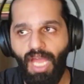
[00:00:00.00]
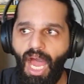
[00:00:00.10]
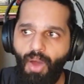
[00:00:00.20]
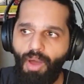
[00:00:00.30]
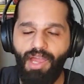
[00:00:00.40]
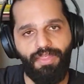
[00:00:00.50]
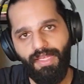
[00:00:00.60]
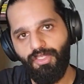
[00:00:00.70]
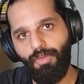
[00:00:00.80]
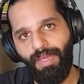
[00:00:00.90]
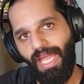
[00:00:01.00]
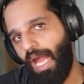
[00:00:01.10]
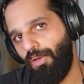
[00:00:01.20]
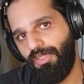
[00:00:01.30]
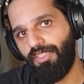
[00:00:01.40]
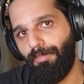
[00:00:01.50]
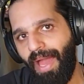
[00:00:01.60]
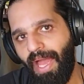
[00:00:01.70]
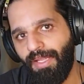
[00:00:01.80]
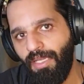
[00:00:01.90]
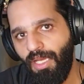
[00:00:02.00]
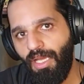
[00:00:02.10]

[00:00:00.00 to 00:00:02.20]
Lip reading: How are they so big? How did man